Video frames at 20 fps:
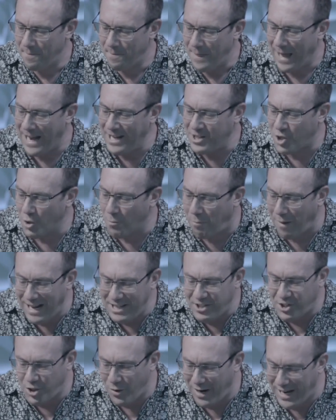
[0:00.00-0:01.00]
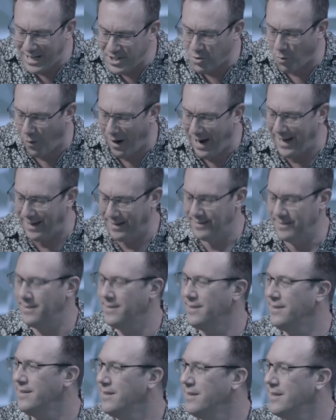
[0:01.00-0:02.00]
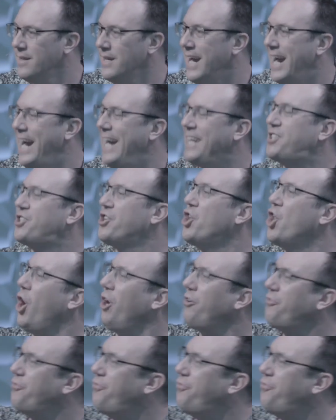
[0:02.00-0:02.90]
And to bless you his way. It's not